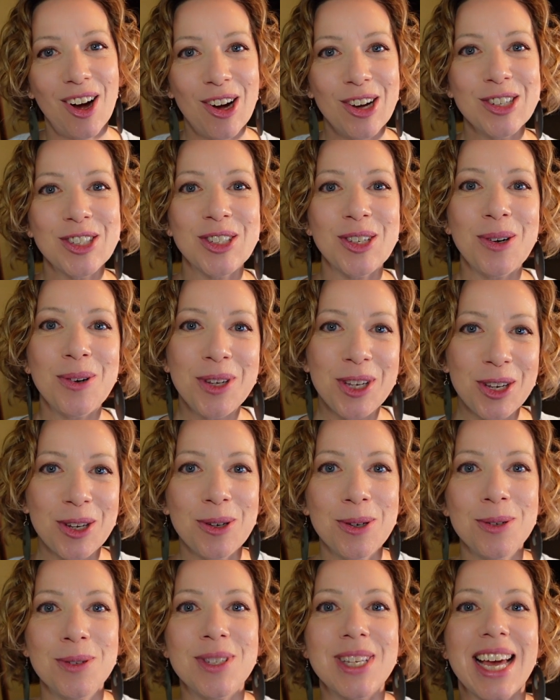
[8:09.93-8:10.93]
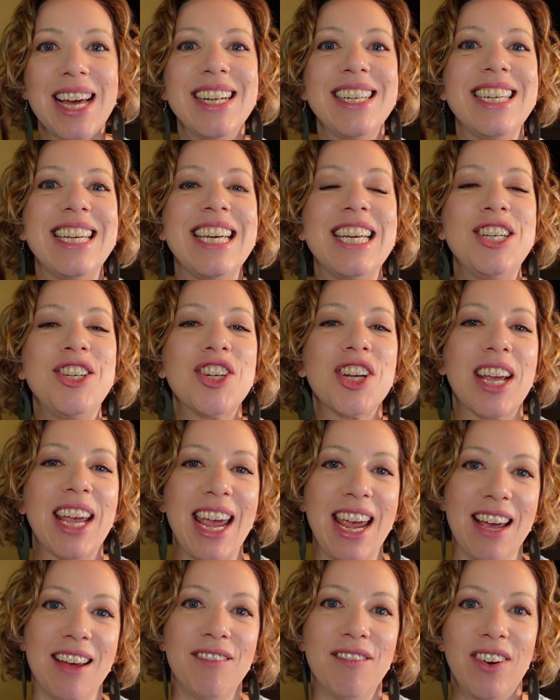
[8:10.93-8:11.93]
also use and teach
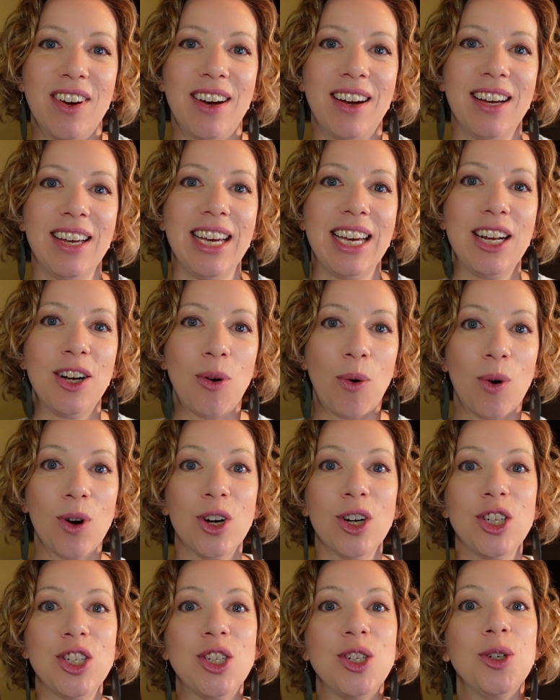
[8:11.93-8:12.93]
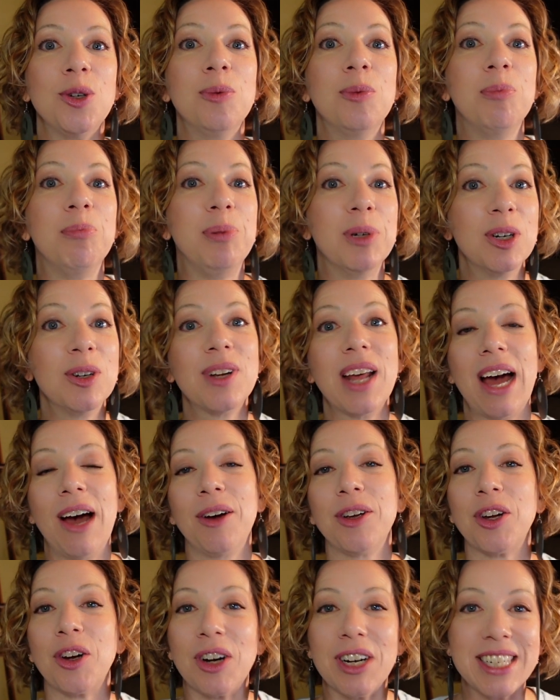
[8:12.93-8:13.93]
Canva in order to build
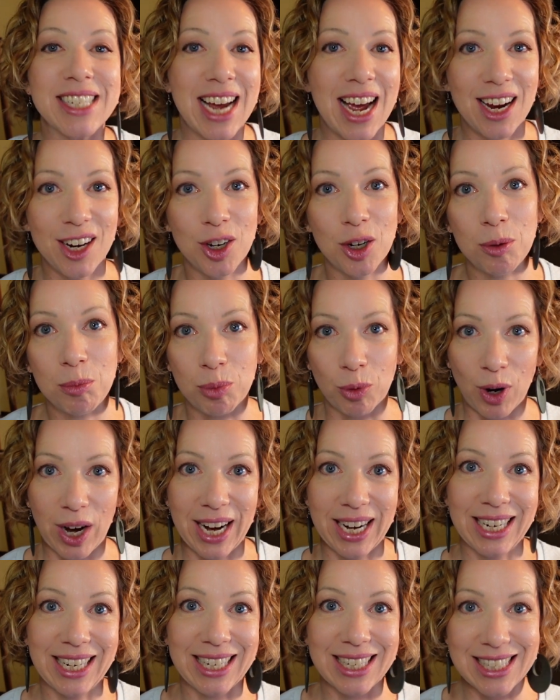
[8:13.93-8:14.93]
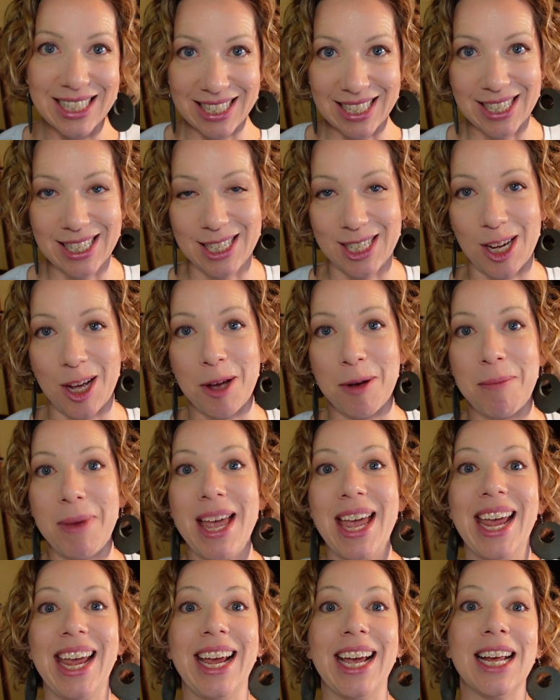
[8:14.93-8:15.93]
out your entire branding system
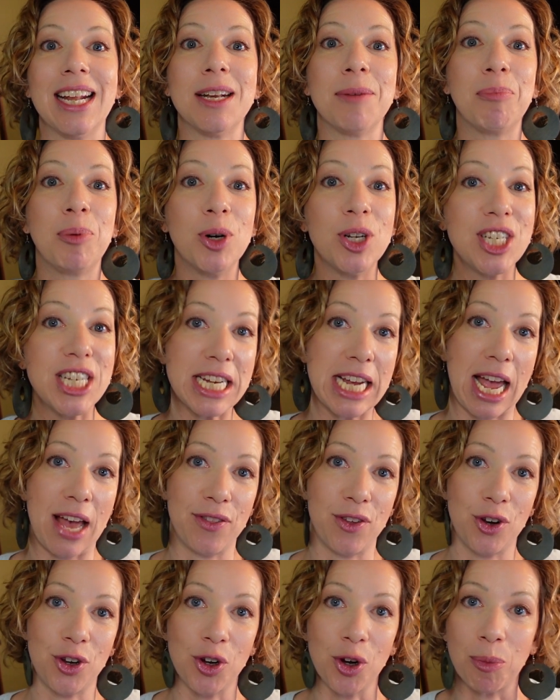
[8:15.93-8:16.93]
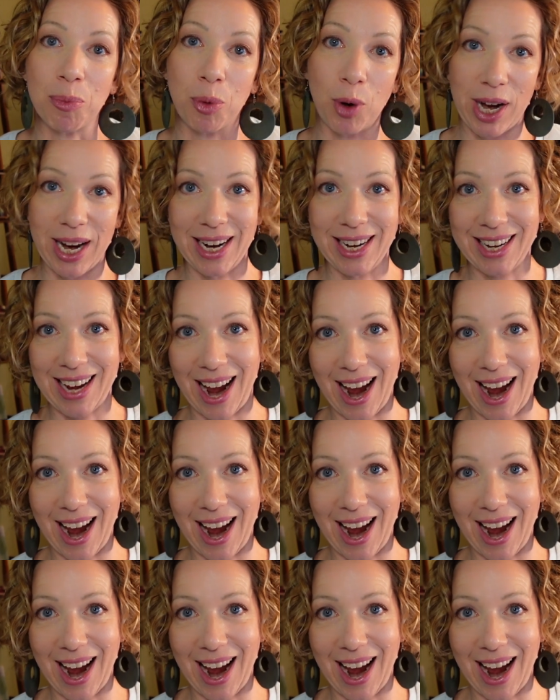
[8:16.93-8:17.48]
and put together your brand